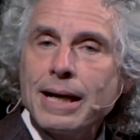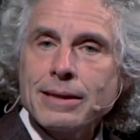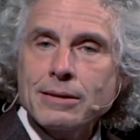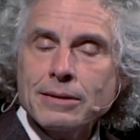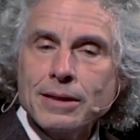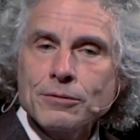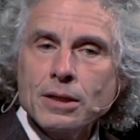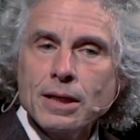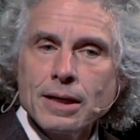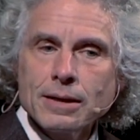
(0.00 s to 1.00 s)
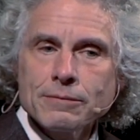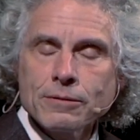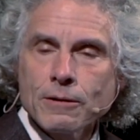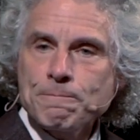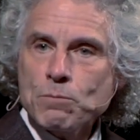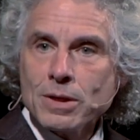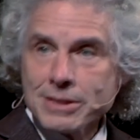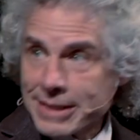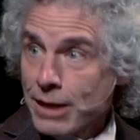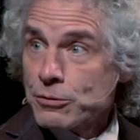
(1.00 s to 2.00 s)
at the level of
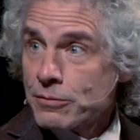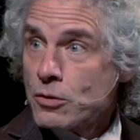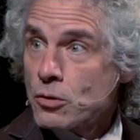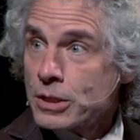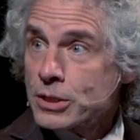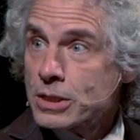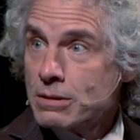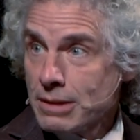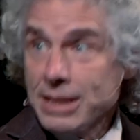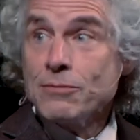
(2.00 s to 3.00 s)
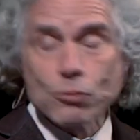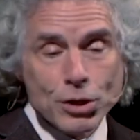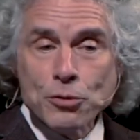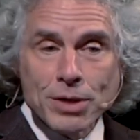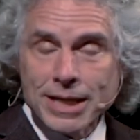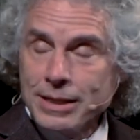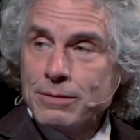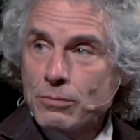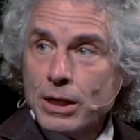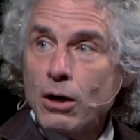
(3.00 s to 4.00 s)
sound, of course. Mm-hmm. Even when you
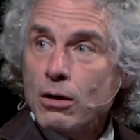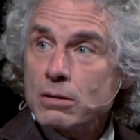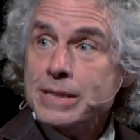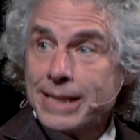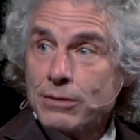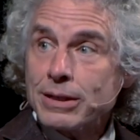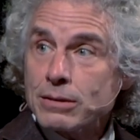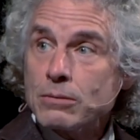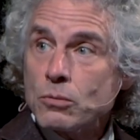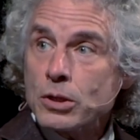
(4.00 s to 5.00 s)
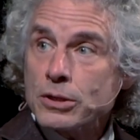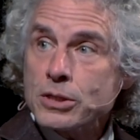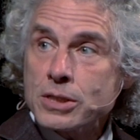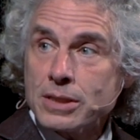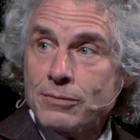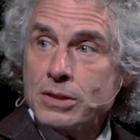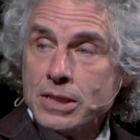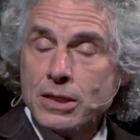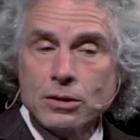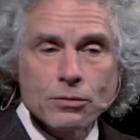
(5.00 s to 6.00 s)
read, we all sound out words, even
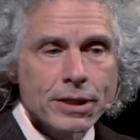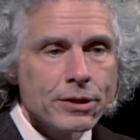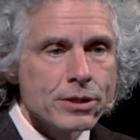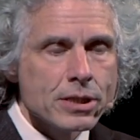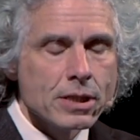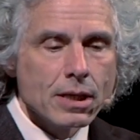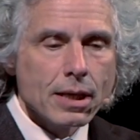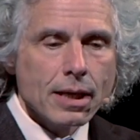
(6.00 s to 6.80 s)
skilled readers.